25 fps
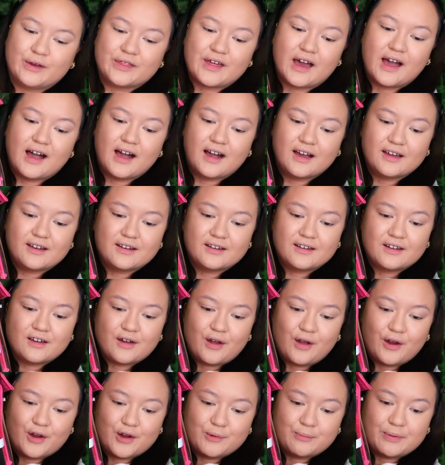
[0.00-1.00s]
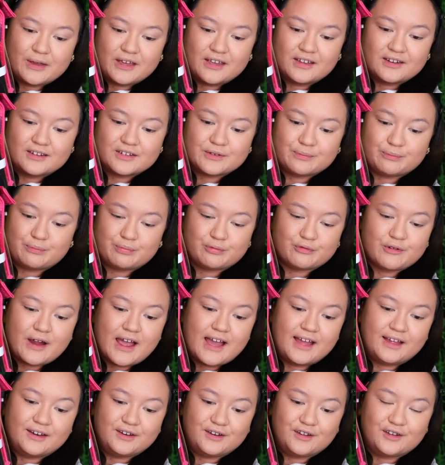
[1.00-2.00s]
with unopened
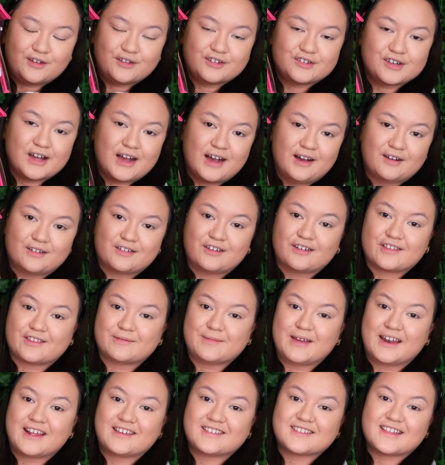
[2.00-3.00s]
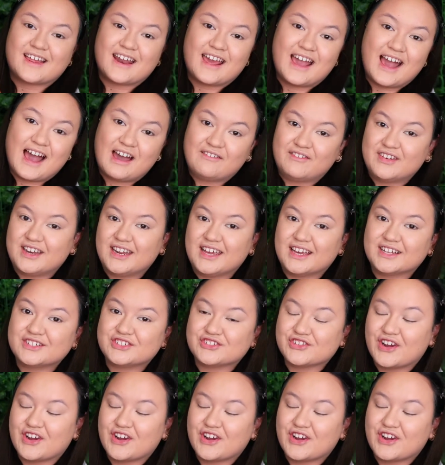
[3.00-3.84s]
brand new Tarte cosmetics that I haven't yet